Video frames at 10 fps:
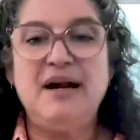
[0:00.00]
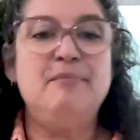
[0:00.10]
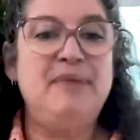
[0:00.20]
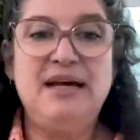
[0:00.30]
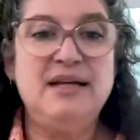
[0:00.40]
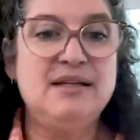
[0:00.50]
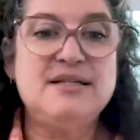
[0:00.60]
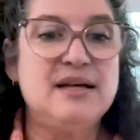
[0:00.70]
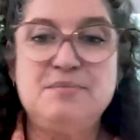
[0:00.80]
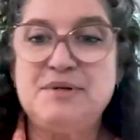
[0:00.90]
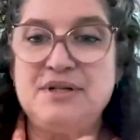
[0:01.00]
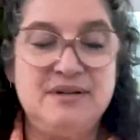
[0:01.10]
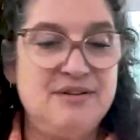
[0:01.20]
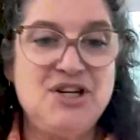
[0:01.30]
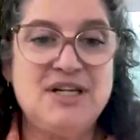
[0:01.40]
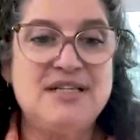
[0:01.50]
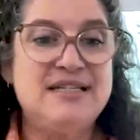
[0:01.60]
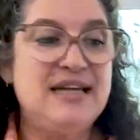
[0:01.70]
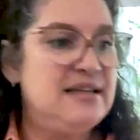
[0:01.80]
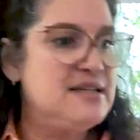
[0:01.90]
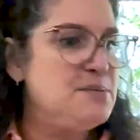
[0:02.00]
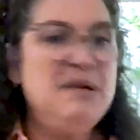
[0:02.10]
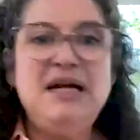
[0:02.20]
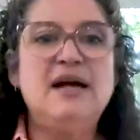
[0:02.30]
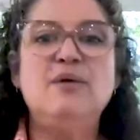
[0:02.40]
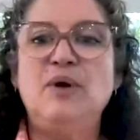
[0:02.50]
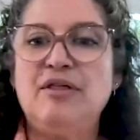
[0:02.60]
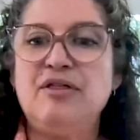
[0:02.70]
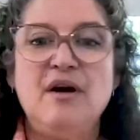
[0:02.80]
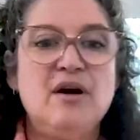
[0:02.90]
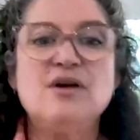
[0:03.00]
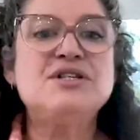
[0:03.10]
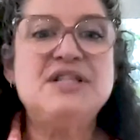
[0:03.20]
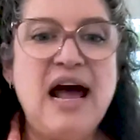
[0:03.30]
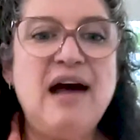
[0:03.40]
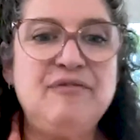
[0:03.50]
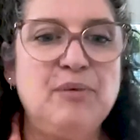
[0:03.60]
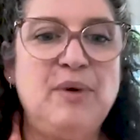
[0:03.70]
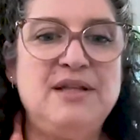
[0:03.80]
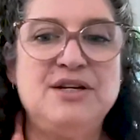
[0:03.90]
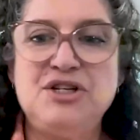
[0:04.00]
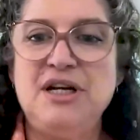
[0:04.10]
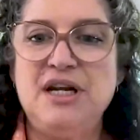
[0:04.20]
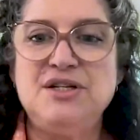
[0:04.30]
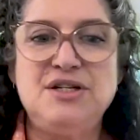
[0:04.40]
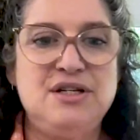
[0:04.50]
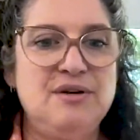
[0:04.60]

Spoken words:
I'm making this up, she hasn't said this, meeting with her staff the way that she needs